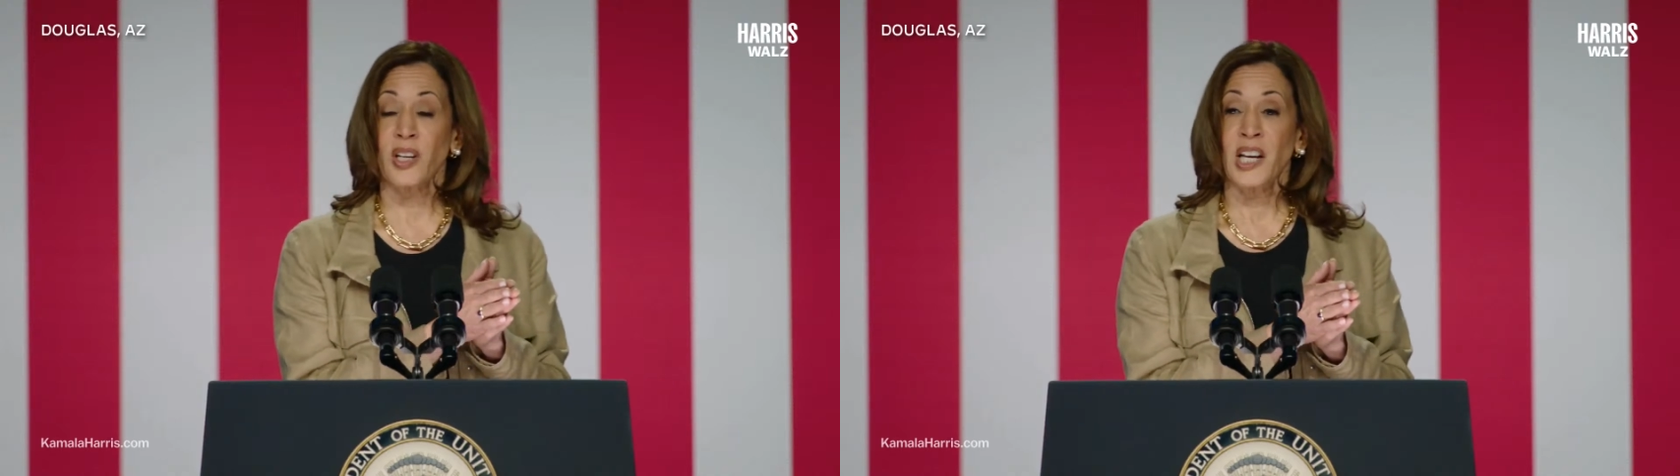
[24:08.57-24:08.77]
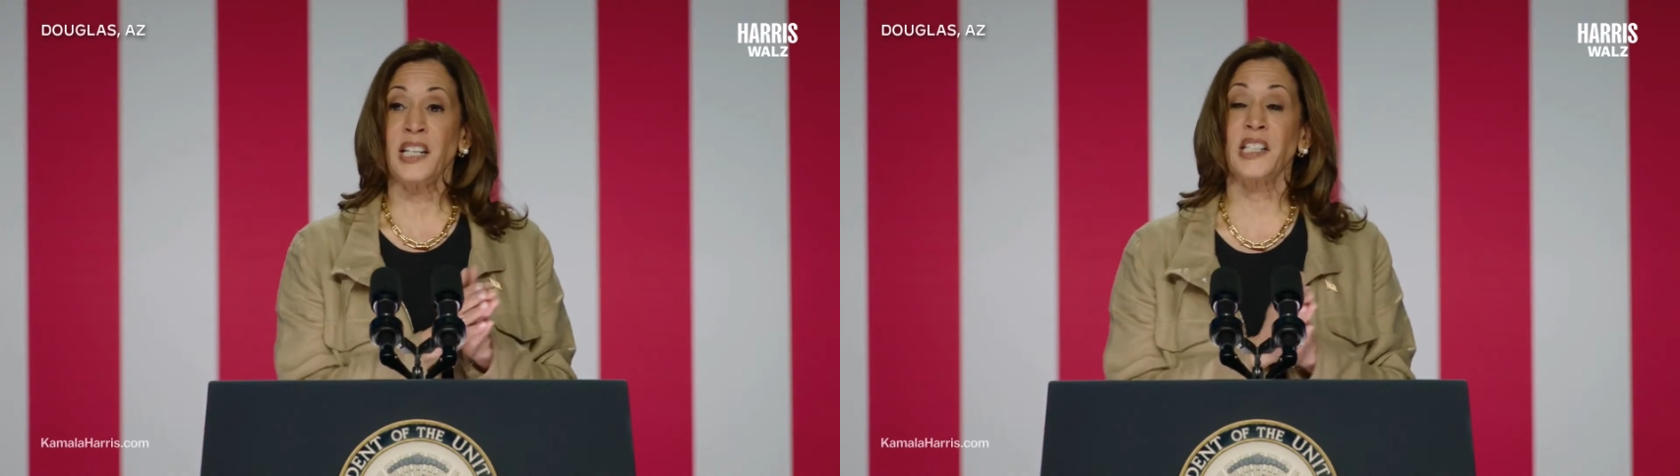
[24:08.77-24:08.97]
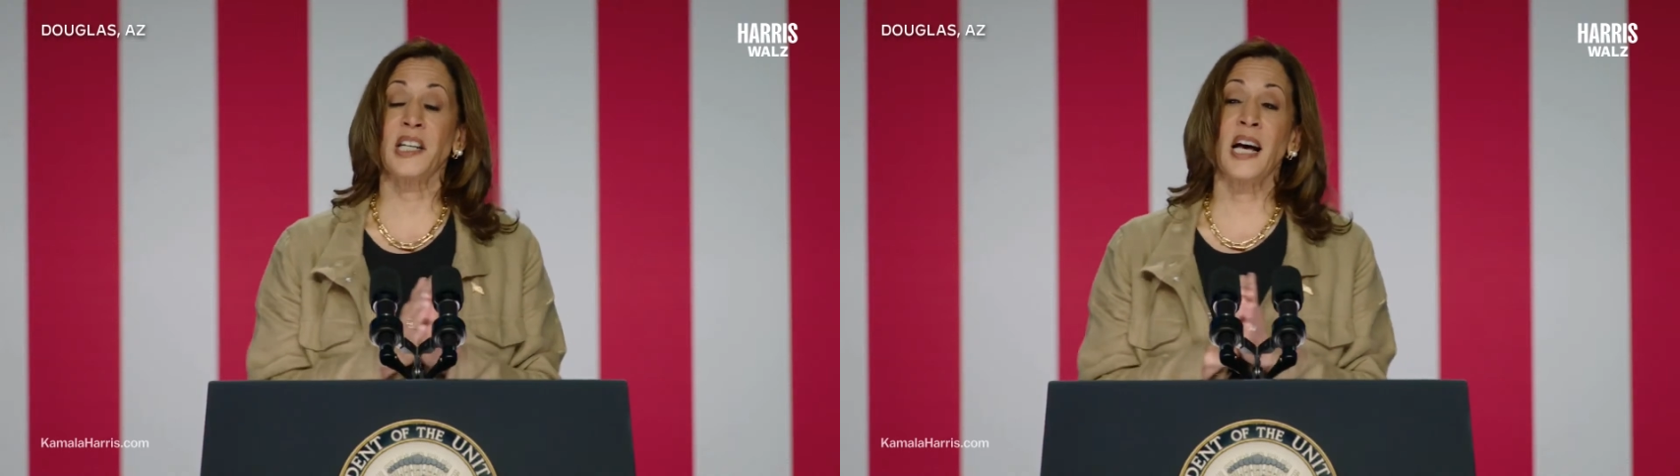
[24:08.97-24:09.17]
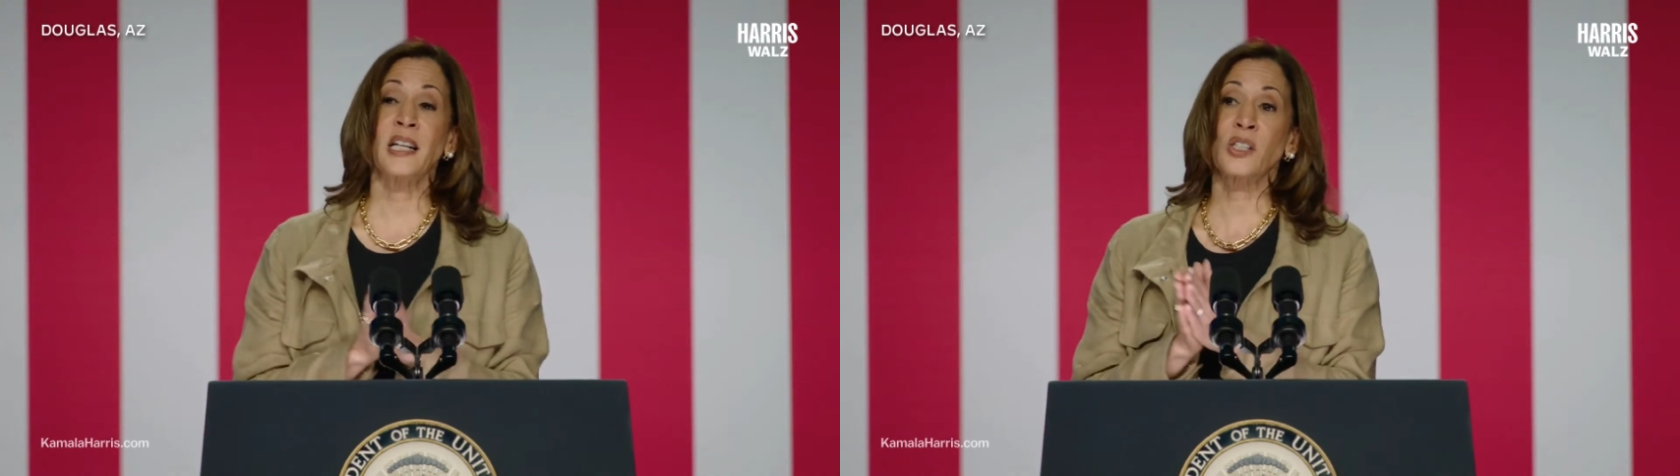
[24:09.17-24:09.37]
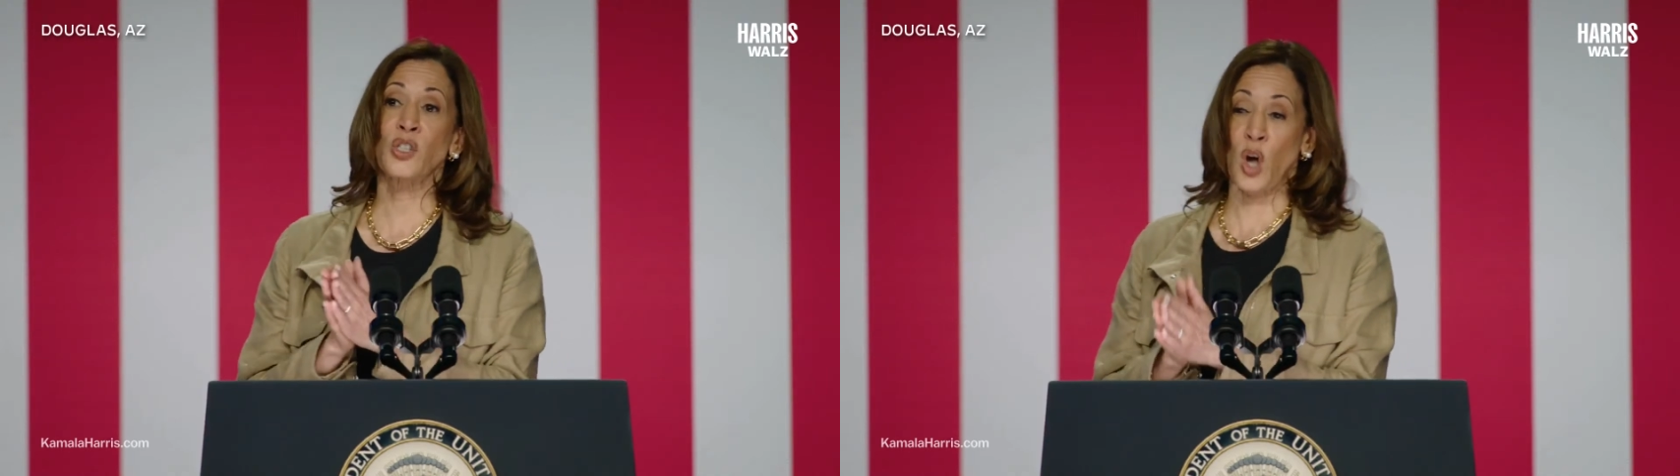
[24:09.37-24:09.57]
He did
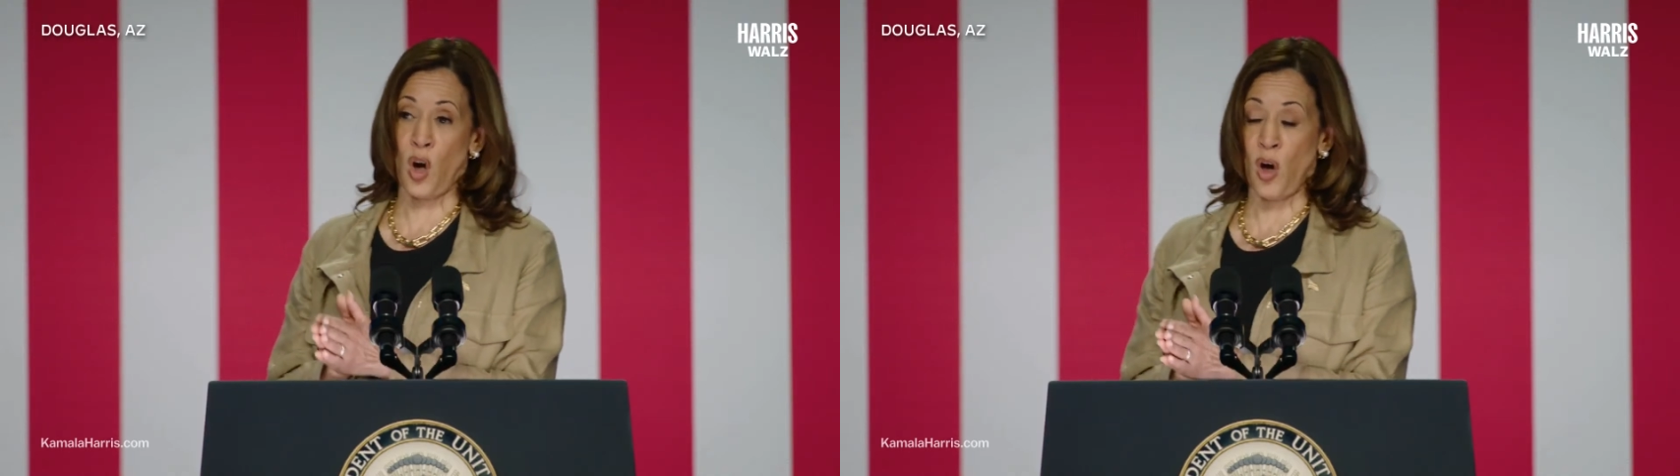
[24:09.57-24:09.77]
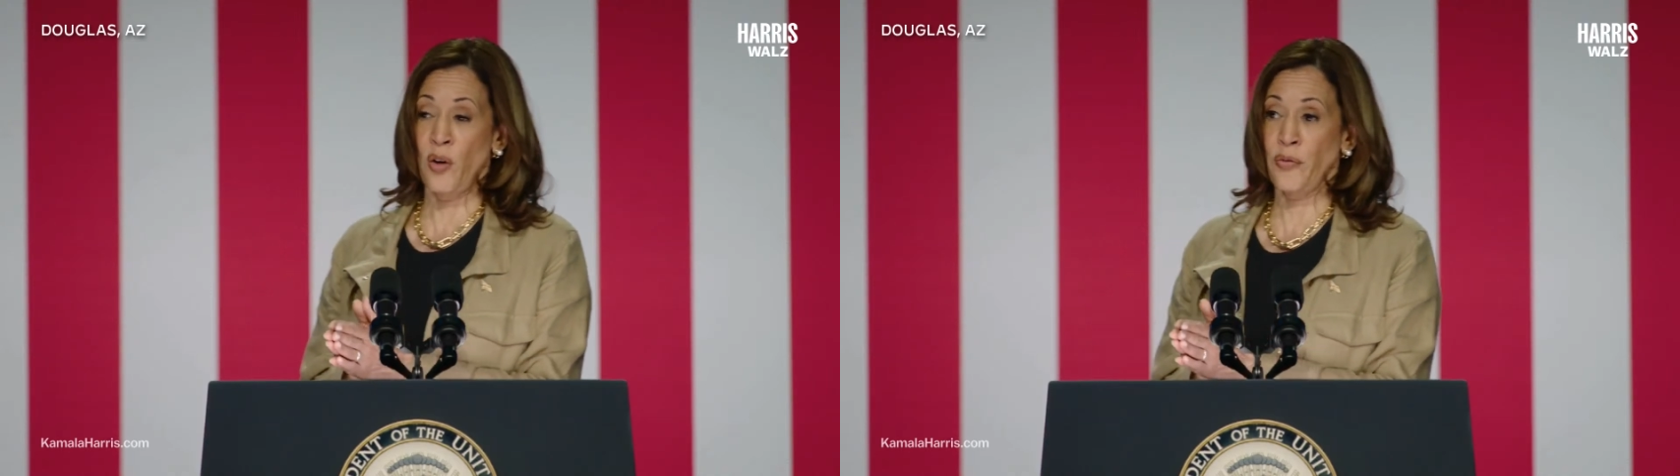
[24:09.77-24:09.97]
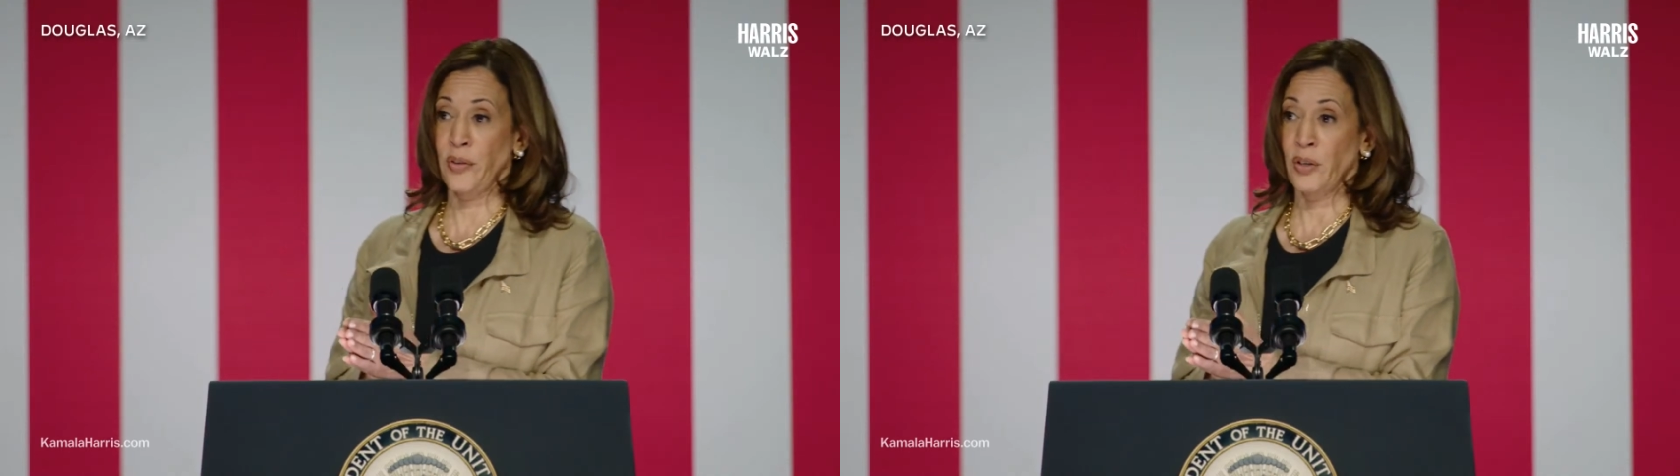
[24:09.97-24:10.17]
not solve